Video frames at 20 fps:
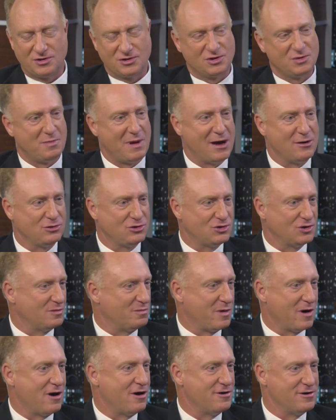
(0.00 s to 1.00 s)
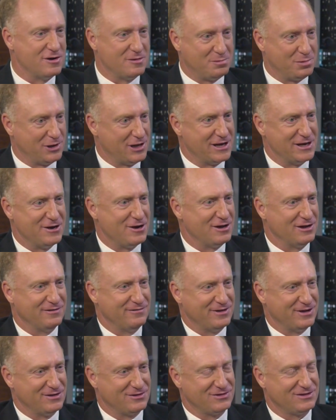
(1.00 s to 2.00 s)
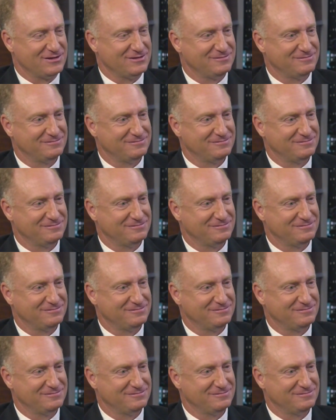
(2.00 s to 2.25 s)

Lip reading: the spouse or partner play in all of this?